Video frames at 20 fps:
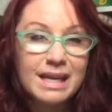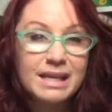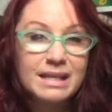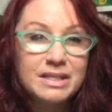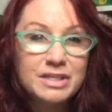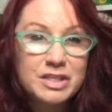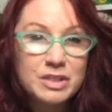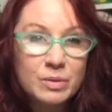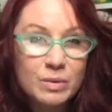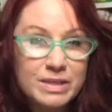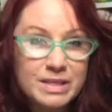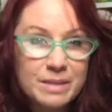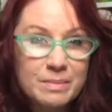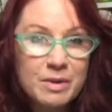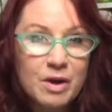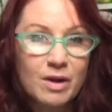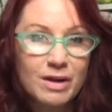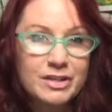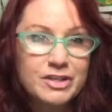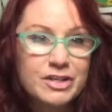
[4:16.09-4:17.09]
It is your
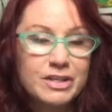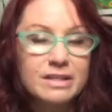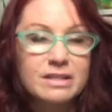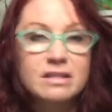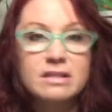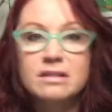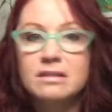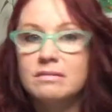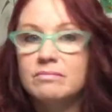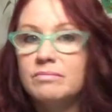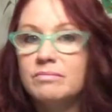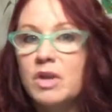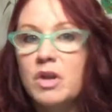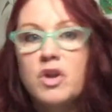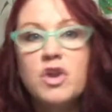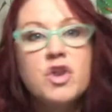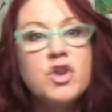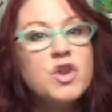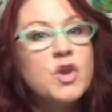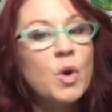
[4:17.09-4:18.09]
subconscious.
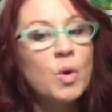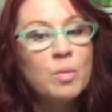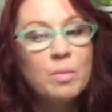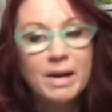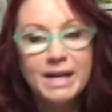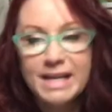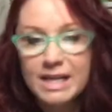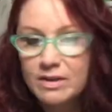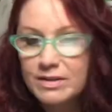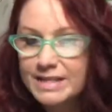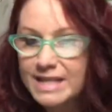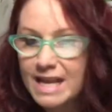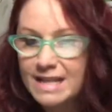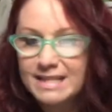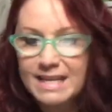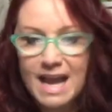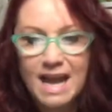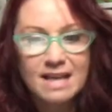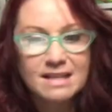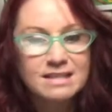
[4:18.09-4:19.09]
Nobody else
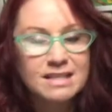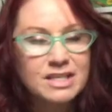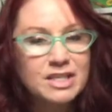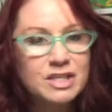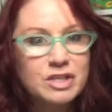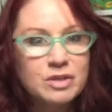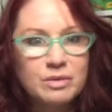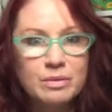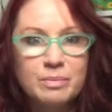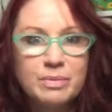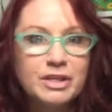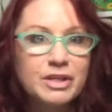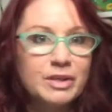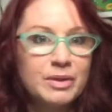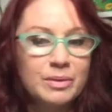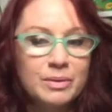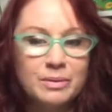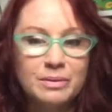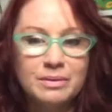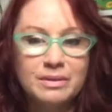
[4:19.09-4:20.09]
has access to it but
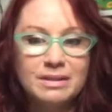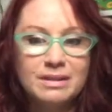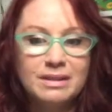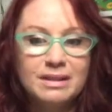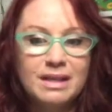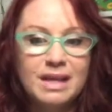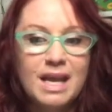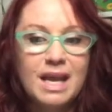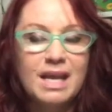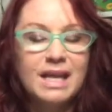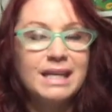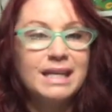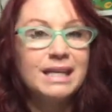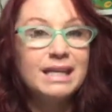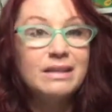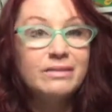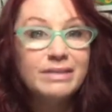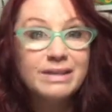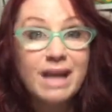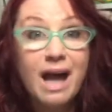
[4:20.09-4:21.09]
you.
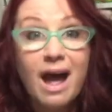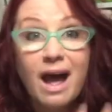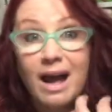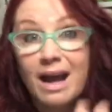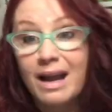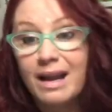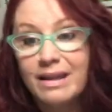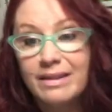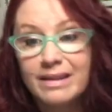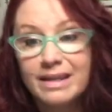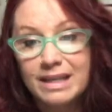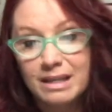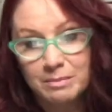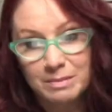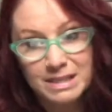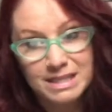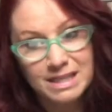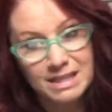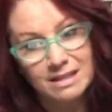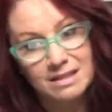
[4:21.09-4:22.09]
Even I, the
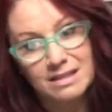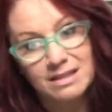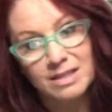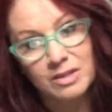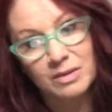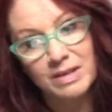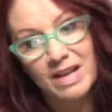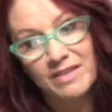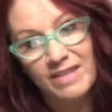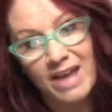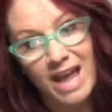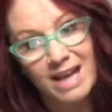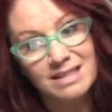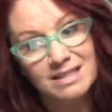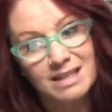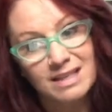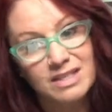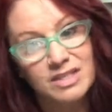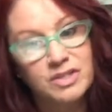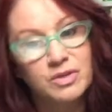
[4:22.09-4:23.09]
hypnotist, don't have
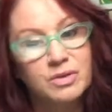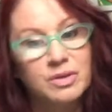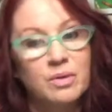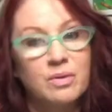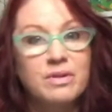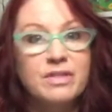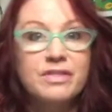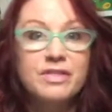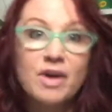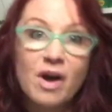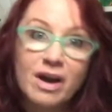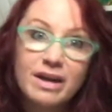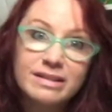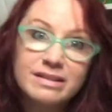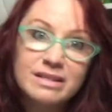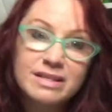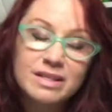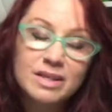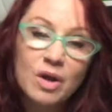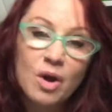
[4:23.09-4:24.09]
access to your
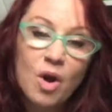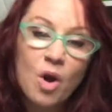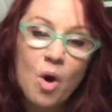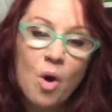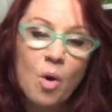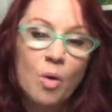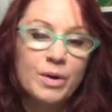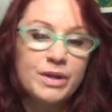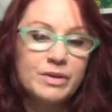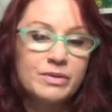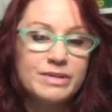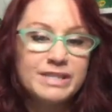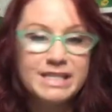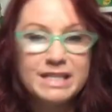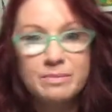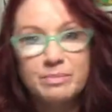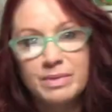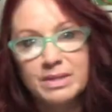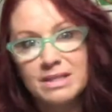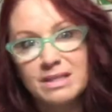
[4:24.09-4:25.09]
thoughts or your
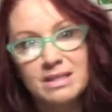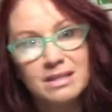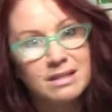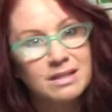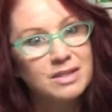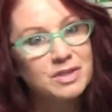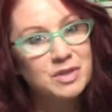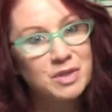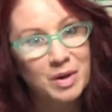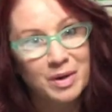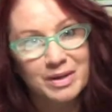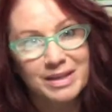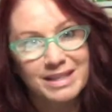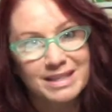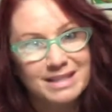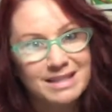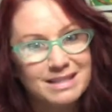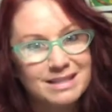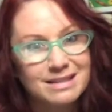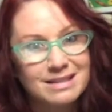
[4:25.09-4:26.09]
deepest,
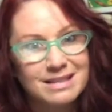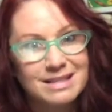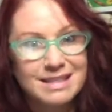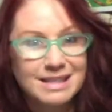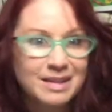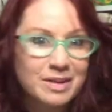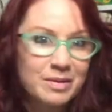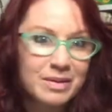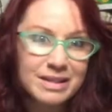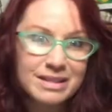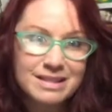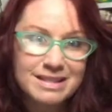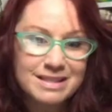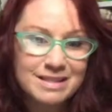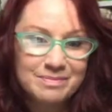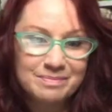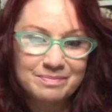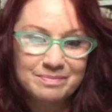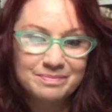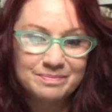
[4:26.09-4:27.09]
darkest
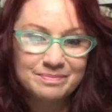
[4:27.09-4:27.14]
secrets.